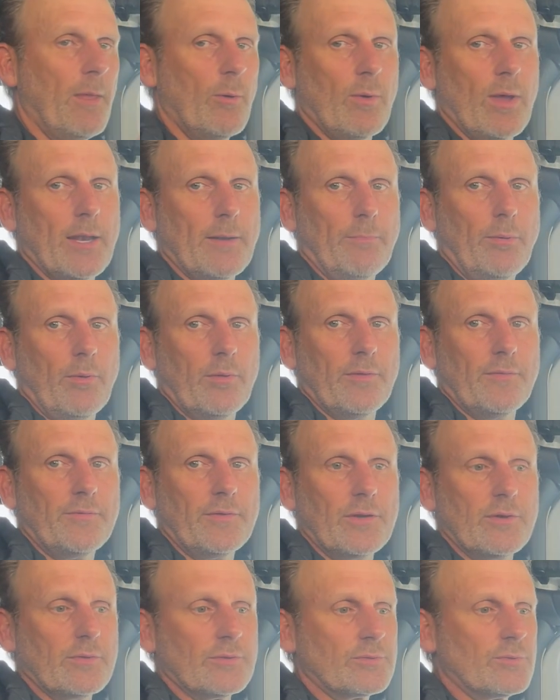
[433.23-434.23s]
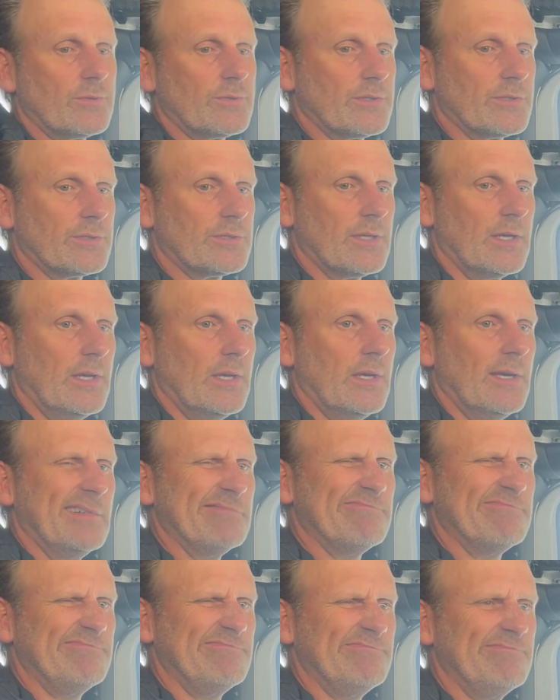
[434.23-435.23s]
and we had to pull the fuse, which is
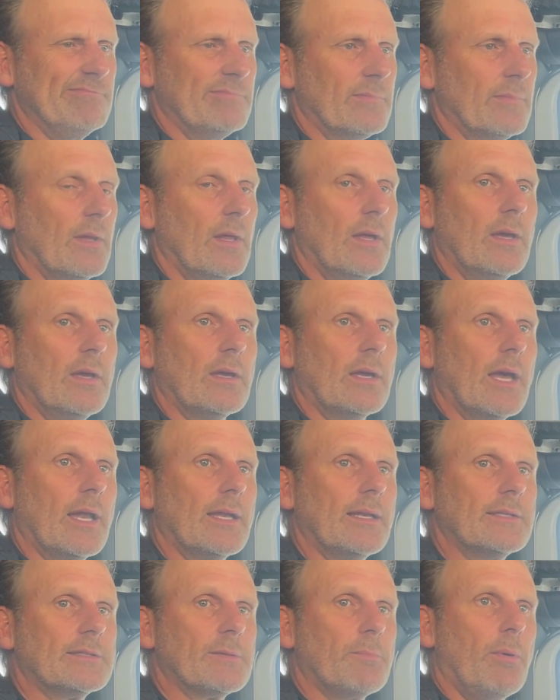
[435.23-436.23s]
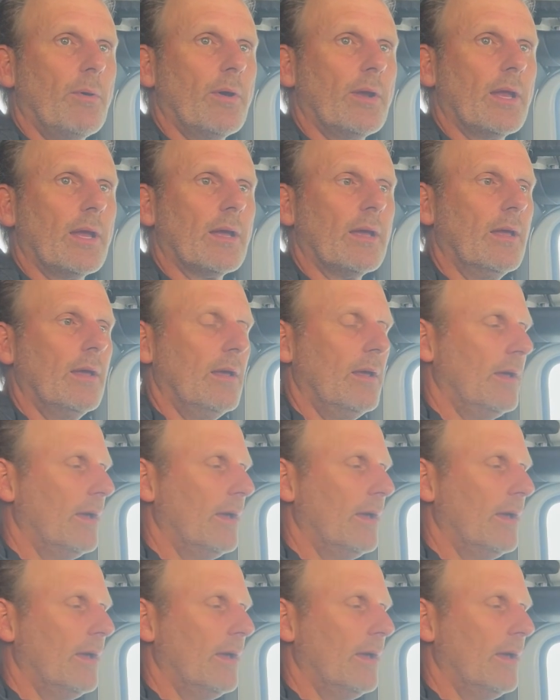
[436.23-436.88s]
kind of disappointing.